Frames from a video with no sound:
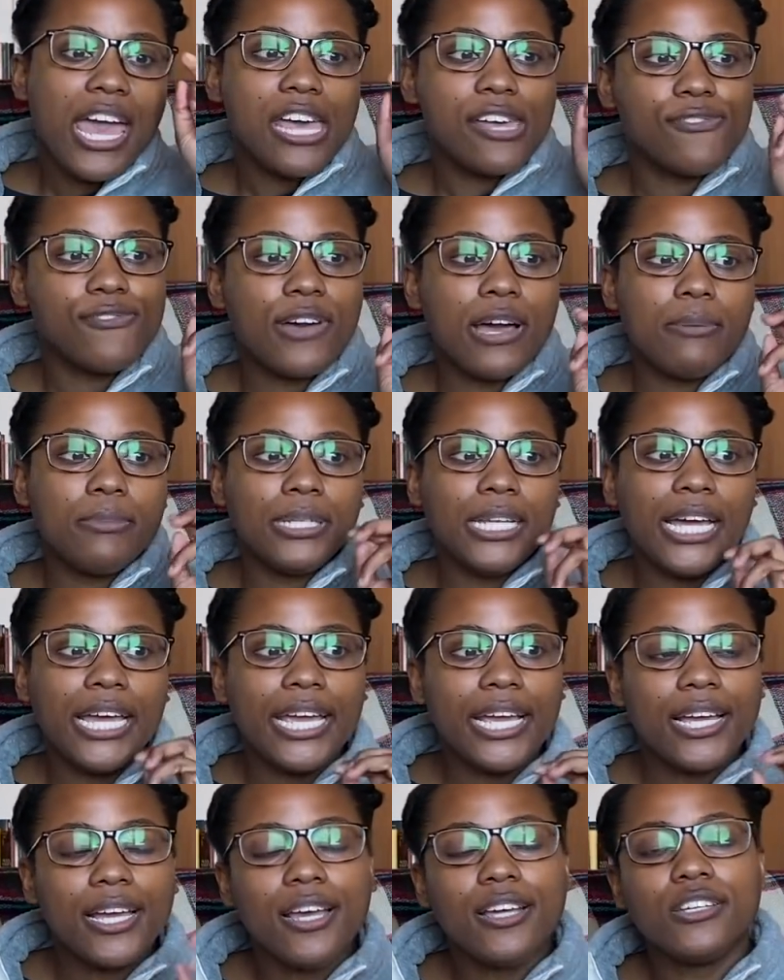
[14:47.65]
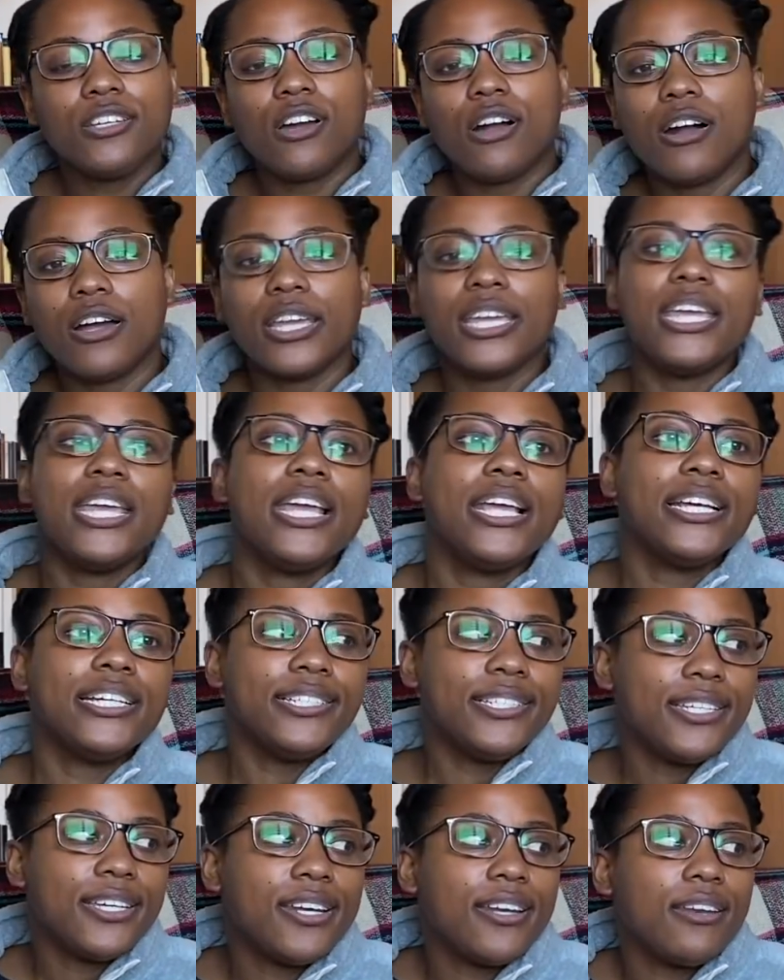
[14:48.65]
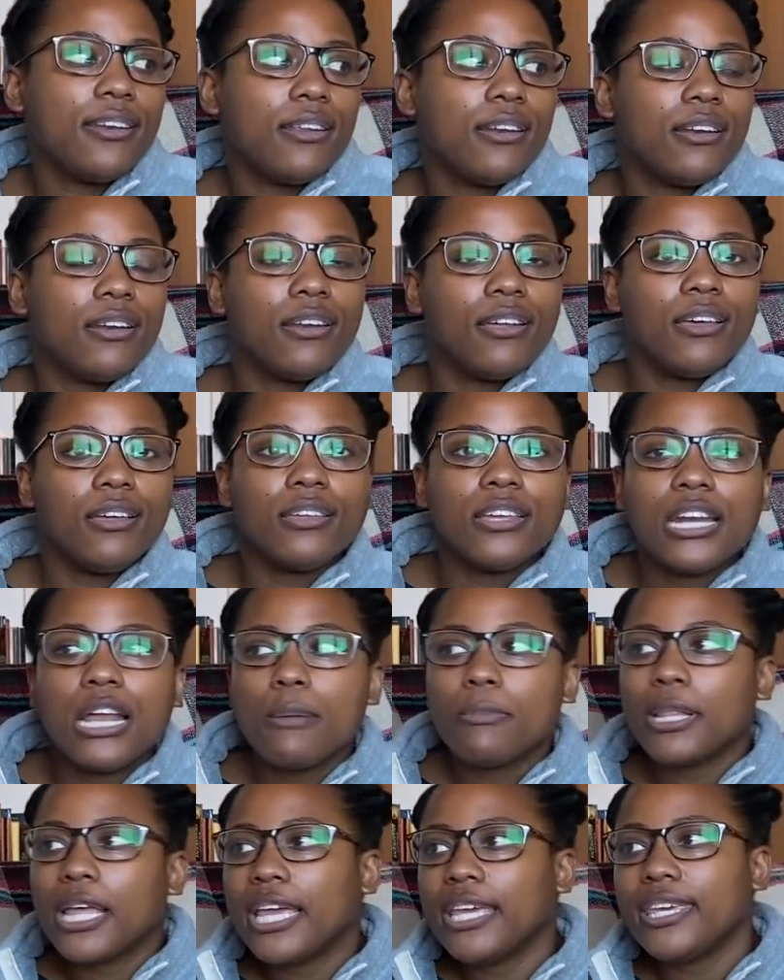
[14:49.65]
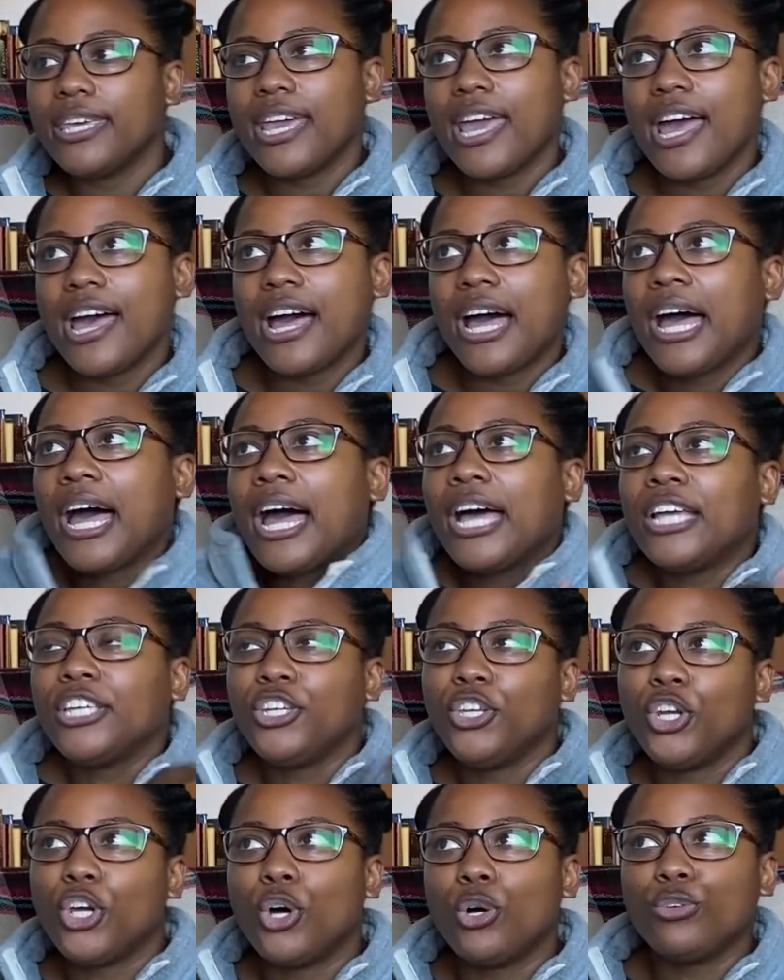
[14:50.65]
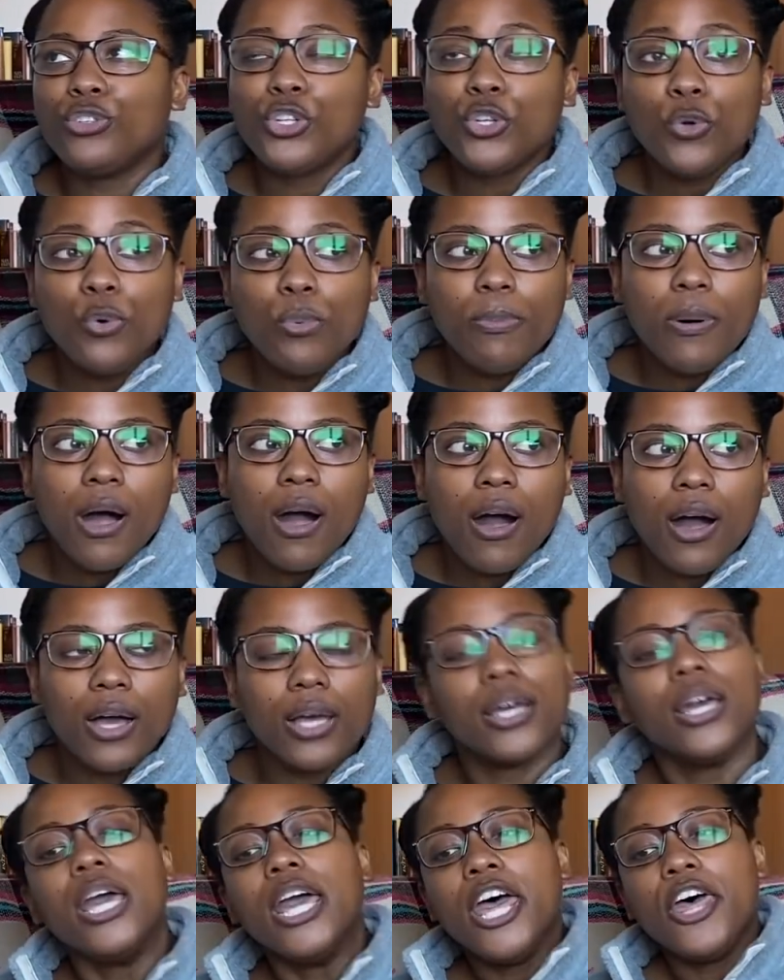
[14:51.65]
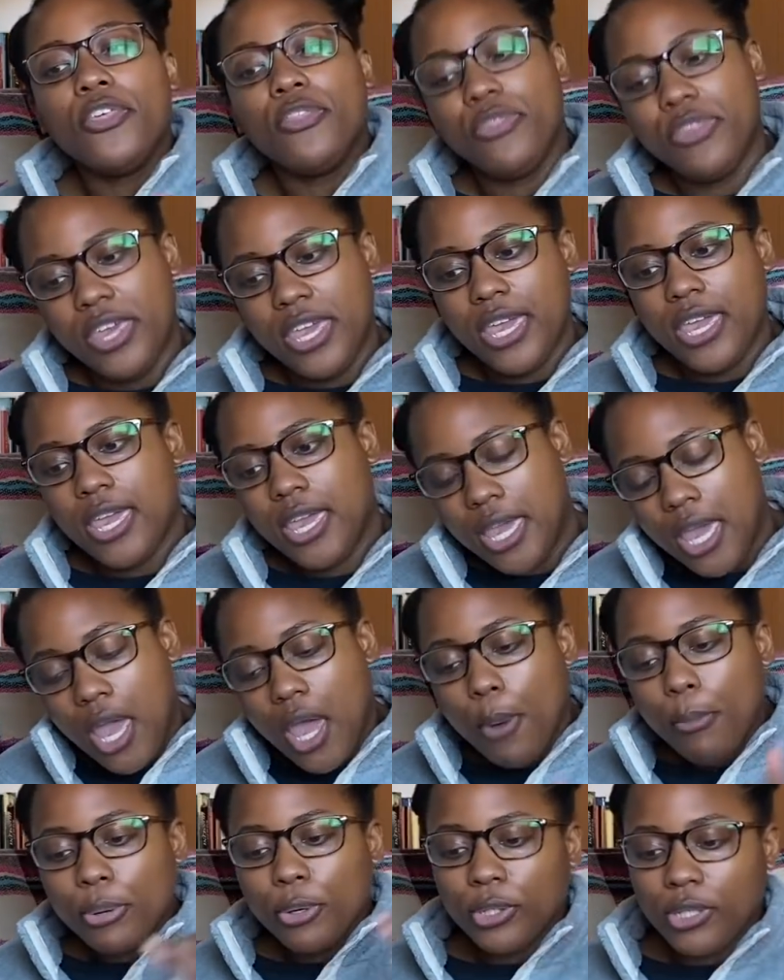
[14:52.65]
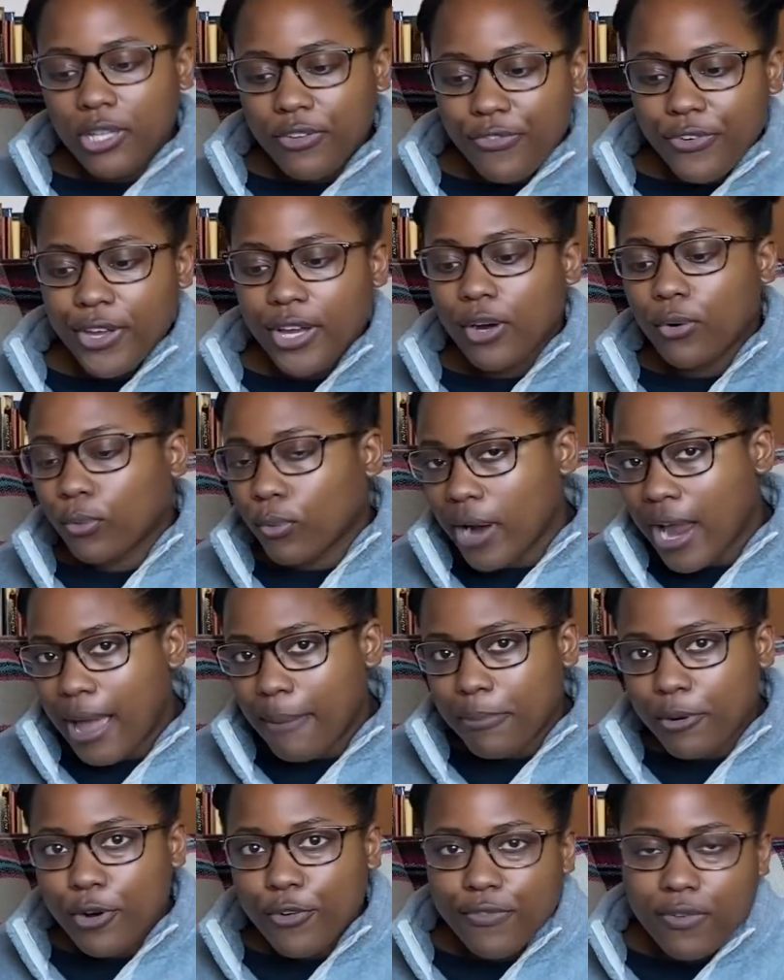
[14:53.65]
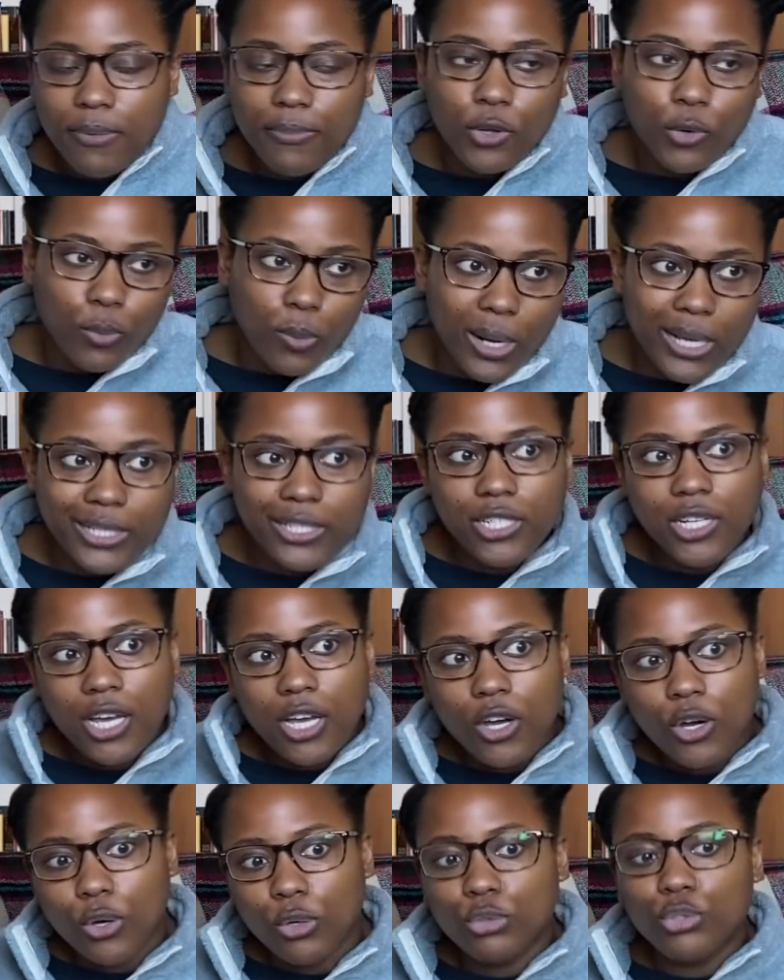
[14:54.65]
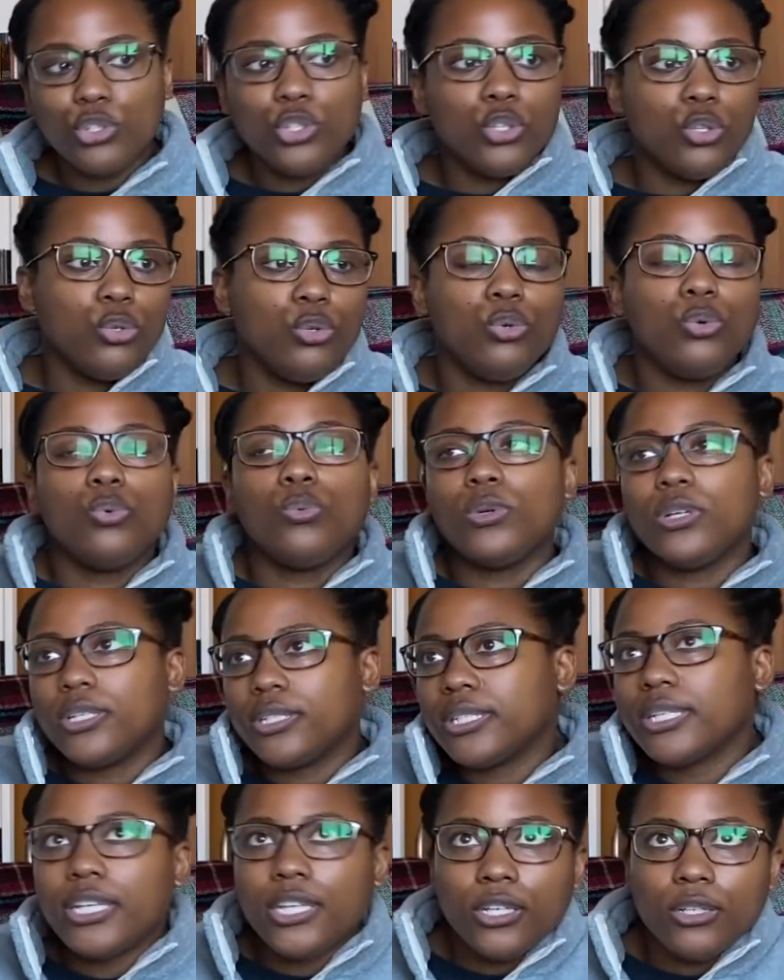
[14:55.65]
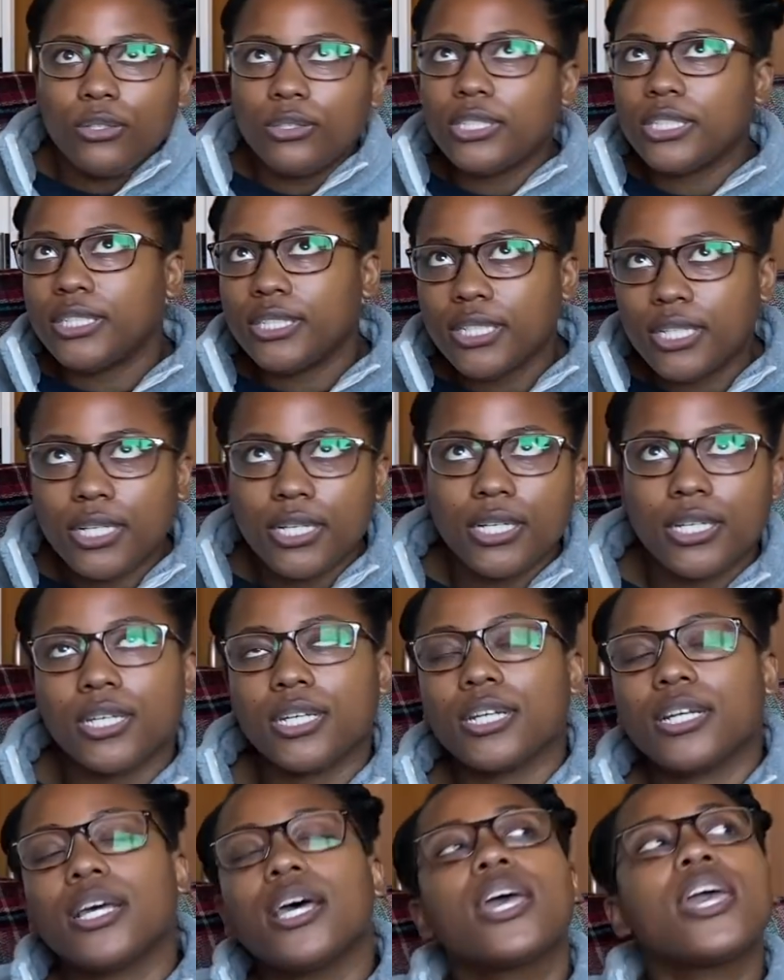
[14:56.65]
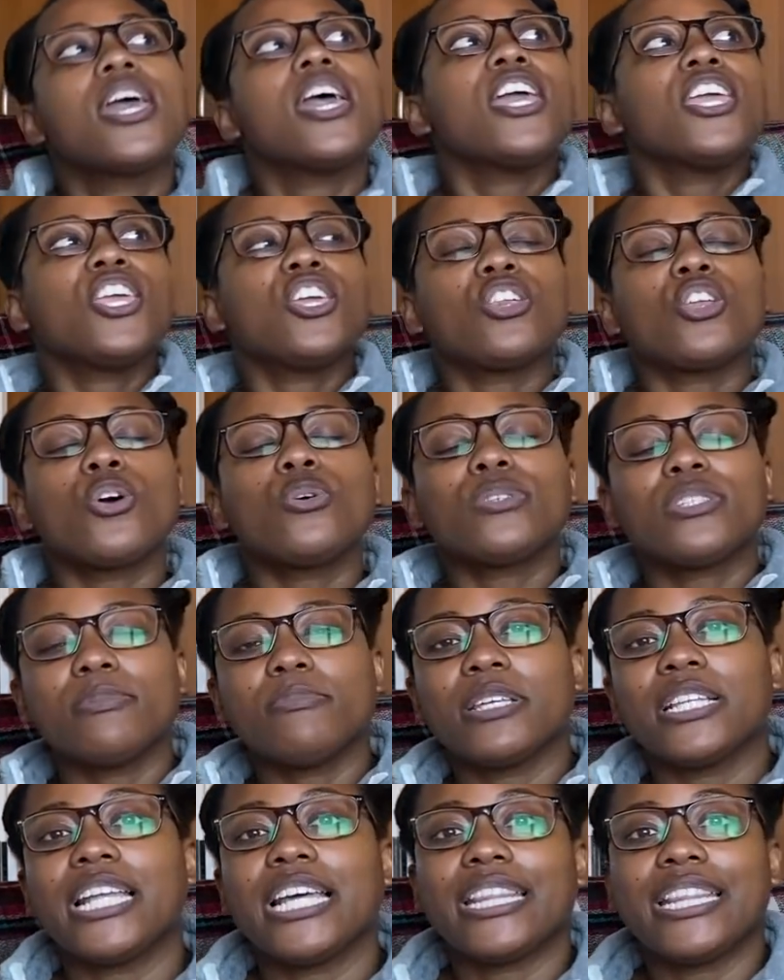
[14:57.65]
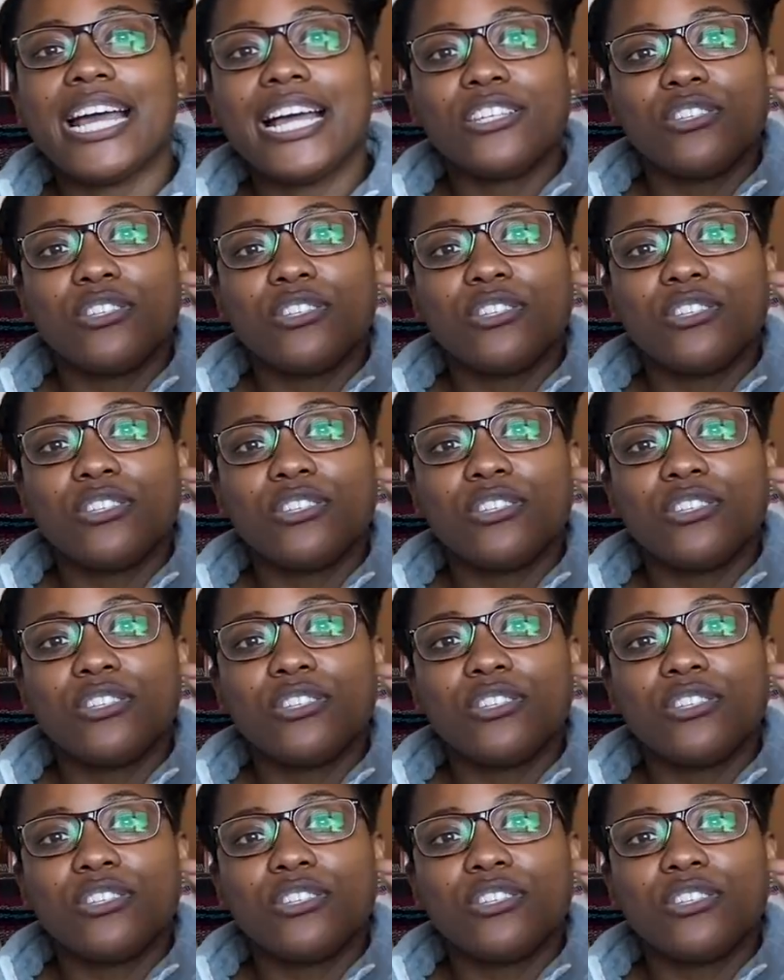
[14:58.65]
if I'm like talking and da da da da da, and I'm like, yeah, you know, Tupac, the prolific rapper from the West Coast who was killed and da da da da, you know, something like that.